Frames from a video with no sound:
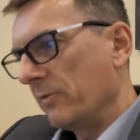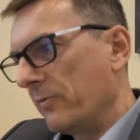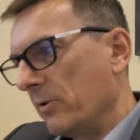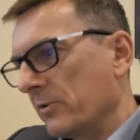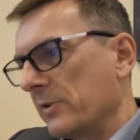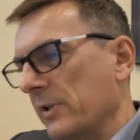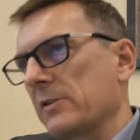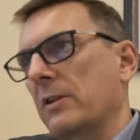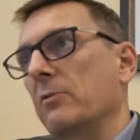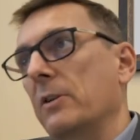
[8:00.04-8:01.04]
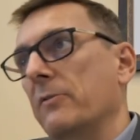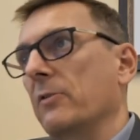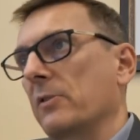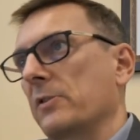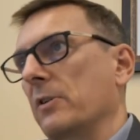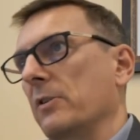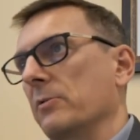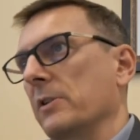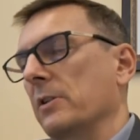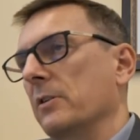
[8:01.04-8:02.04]
folks and security folks are
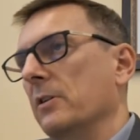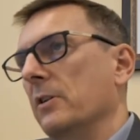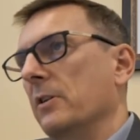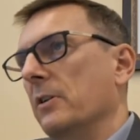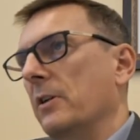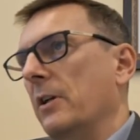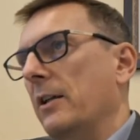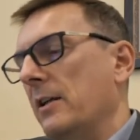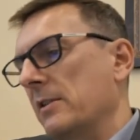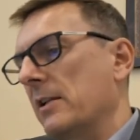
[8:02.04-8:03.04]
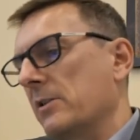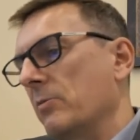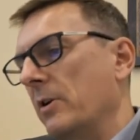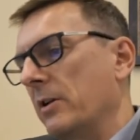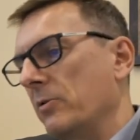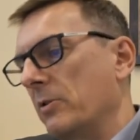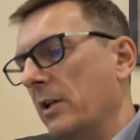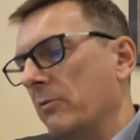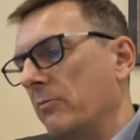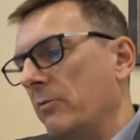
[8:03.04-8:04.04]
using. And that's where you
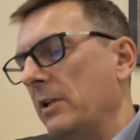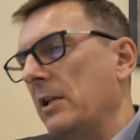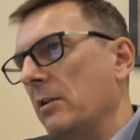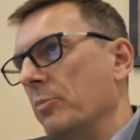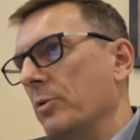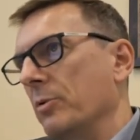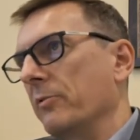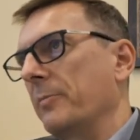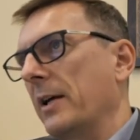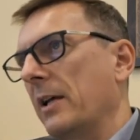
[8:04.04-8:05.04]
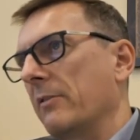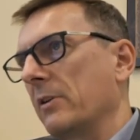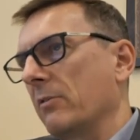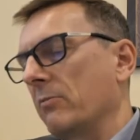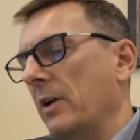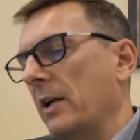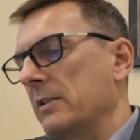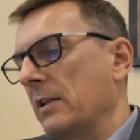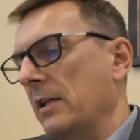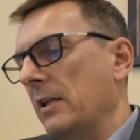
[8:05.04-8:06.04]
can really improve by having the right
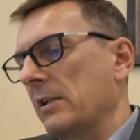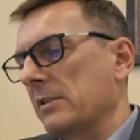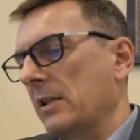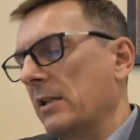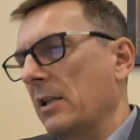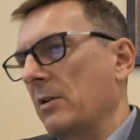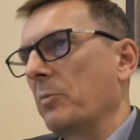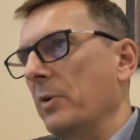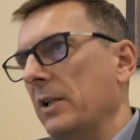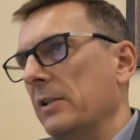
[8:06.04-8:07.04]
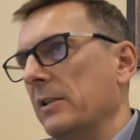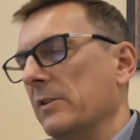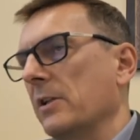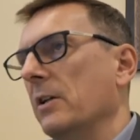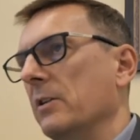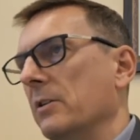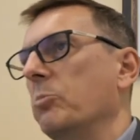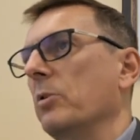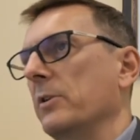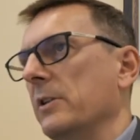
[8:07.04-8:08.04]
ASA capabilities
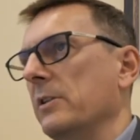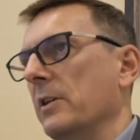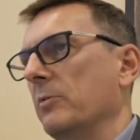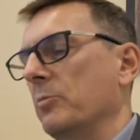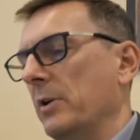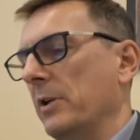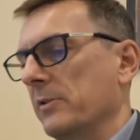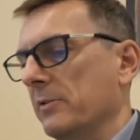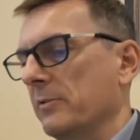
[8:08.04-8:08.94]
deployed in the enterprise.